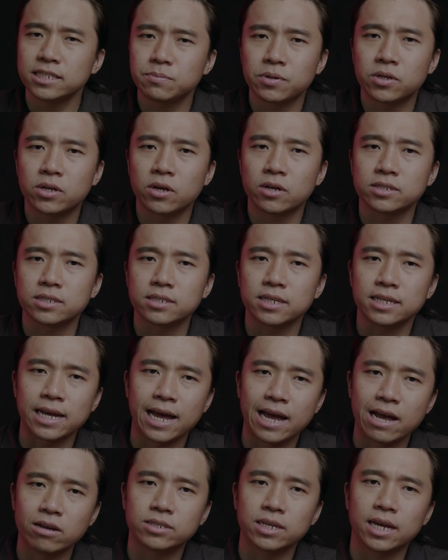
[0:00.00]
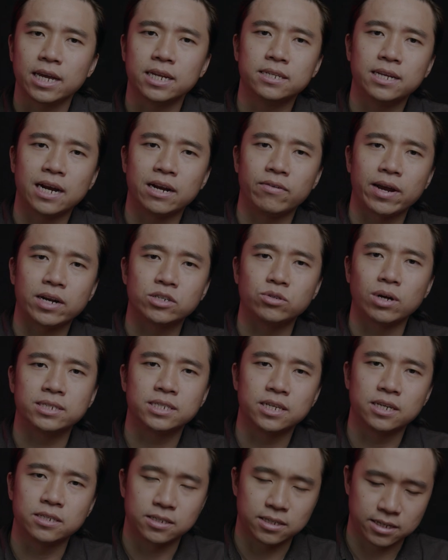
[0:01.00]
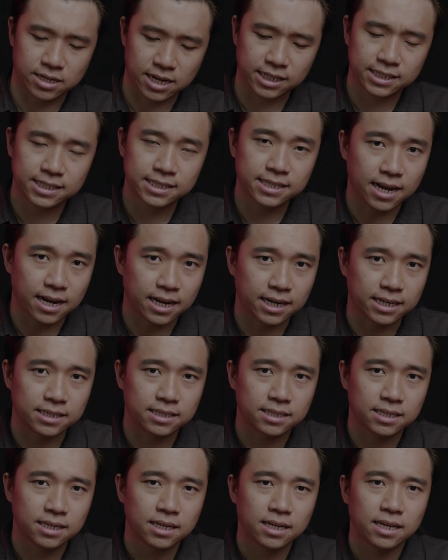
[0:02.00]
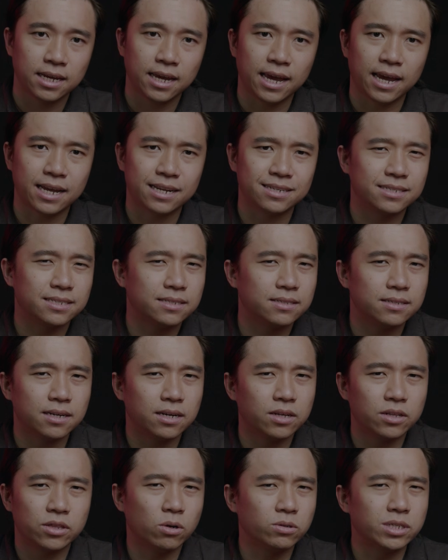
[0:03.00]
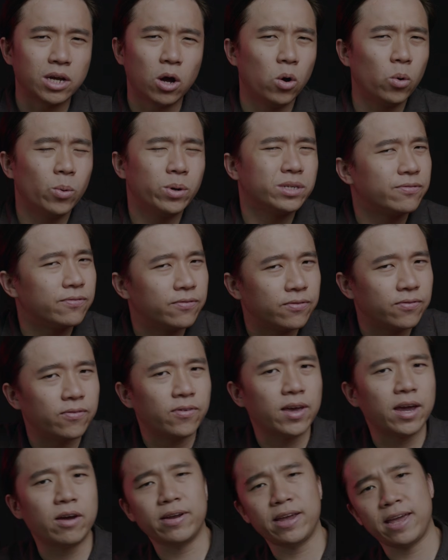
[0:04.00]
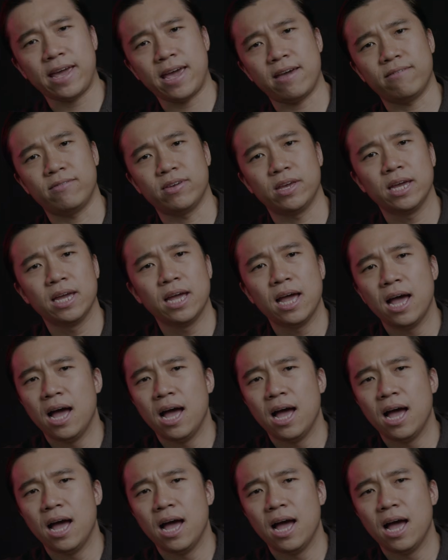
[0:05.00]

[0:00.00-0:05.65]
because it has a direct drive system inside. And those are always very heavy.